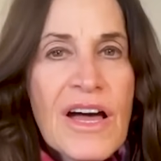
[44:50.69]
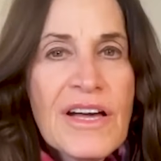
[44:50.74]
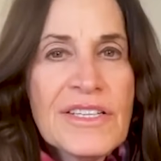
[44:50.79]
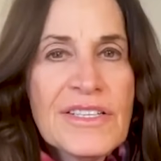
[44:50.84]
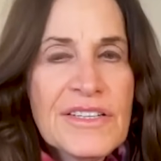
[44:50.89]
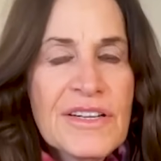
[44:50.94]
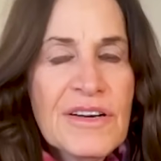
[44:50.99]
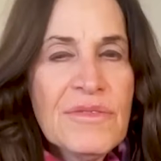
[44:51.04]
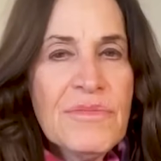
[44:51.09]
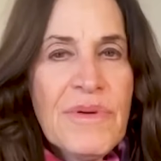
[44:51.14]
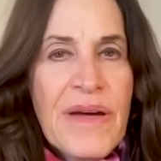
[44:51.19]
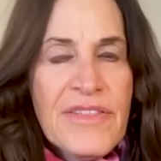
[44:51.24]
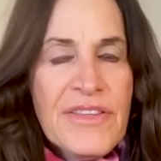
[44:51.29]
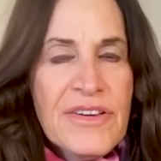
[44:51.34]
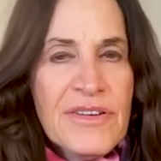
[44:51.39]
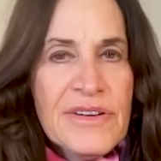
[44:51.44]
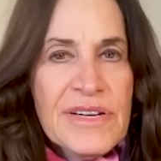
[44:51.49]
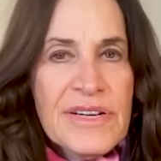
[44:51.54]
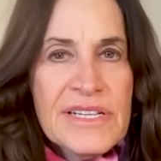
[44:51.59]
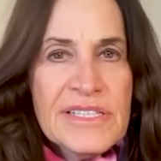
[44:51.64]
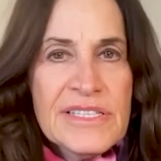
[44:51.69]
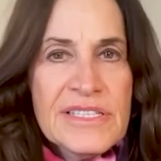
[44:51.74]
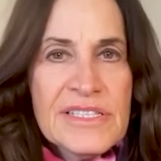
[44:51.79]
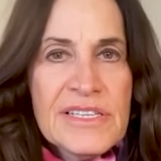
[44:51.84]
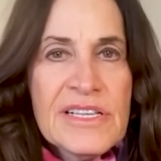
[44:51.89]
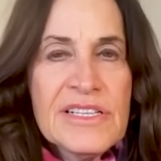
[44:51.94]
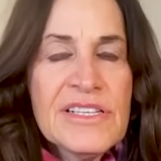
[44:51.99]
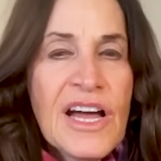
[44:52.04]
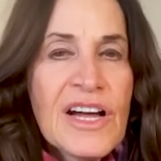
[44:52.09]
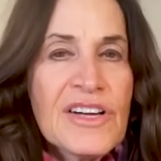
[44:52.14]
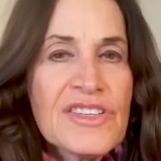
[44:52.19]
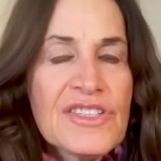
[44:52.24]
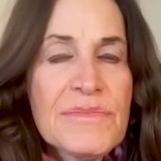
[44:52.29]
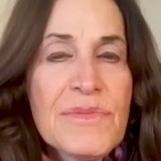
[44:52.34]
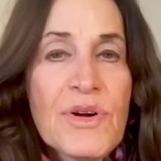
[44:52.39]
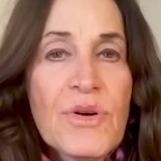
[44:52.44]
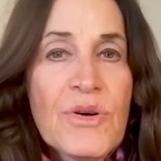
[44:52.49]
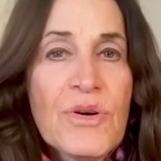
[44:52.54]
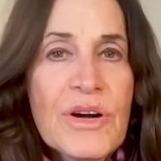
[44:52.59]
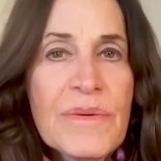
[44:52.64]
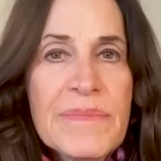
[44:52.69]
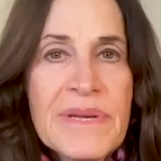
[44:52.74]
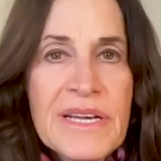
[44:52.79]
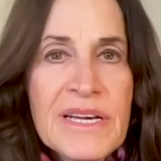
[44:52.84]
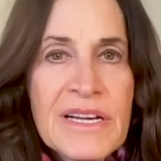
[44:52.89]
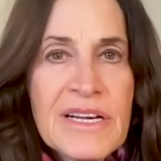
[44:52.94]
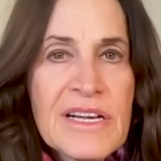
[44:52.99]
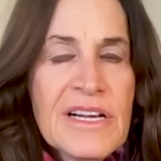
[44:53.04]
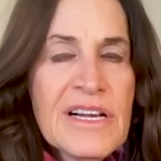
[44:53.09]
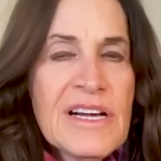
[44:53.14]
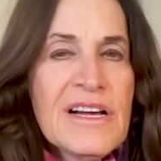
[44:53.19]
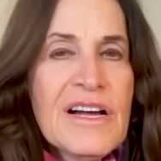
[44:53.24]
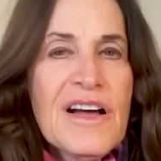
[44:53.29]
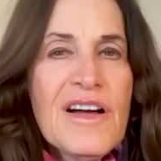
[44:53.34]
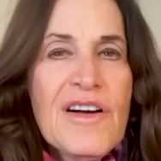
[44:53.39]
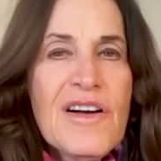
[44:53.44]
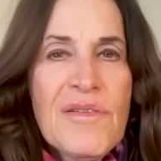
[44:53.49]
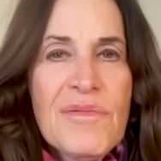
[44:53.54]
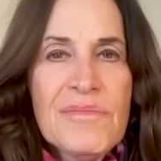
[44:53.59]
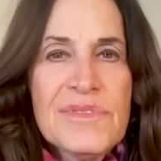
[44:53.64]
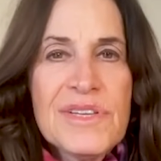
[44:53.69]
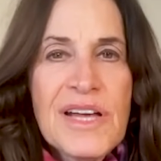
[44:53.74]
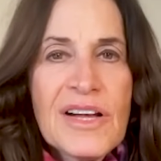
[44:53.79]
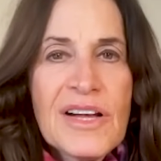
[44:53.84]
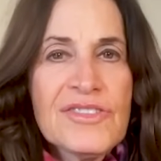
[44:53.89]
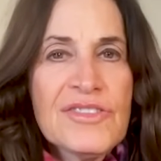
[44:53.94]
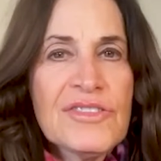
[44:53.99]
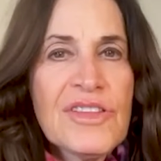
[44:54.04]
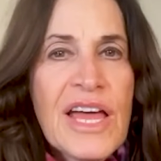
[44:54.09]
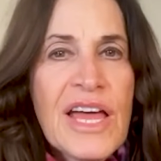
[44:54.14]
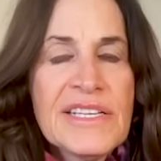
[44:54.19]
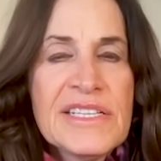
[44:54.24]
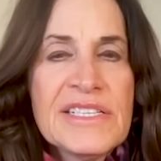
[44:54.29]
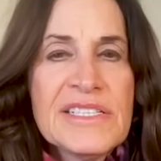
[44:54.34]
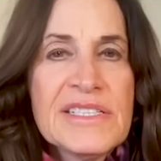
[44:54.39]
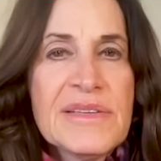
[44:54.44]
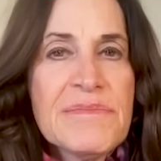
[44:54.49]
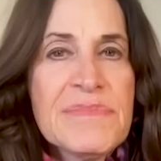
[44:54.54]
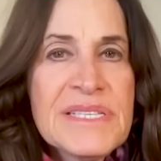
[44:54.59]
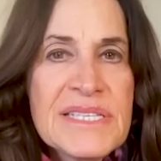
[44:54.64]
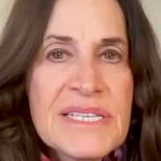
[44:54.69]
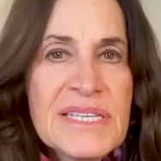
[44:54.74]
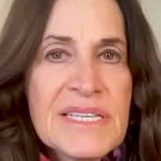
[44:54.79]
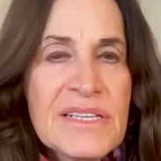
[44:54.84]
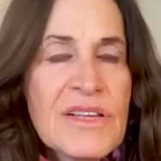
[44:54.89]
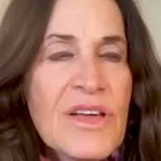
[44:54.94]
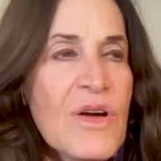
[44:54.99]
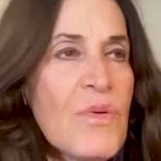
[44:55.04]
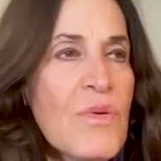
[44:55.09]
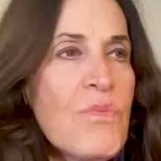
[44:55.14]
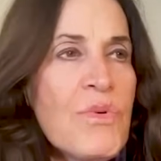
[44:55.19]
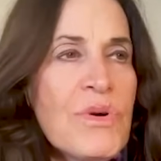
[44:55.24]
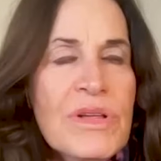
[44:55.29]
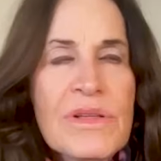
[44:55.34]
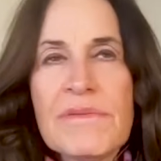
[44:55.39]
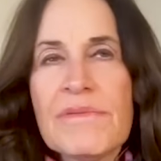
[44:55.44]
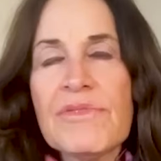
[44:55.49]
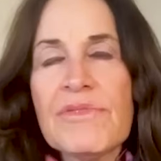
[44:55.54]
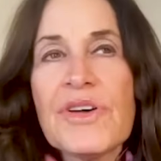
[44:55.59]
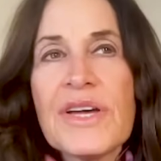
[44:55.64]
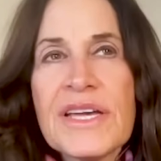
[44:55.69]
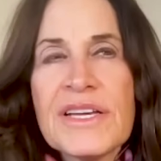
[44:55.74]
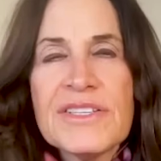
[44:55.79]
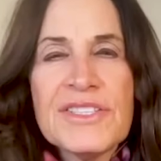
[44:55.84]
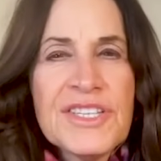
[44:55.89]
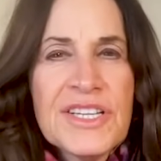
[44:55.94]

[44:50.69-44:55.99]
You know, whether it's Dr. McCormick, um, Dr. Lani Simpson will look at.